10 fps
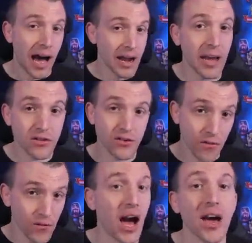An extra
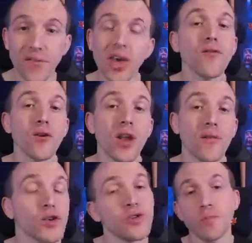5 hero
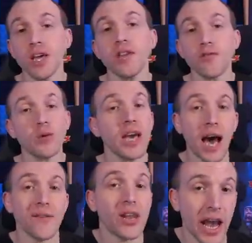levels means we
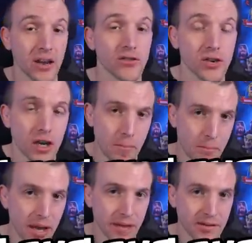have an extra
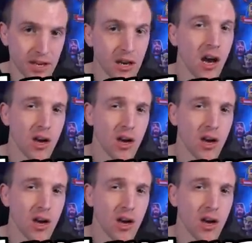ability.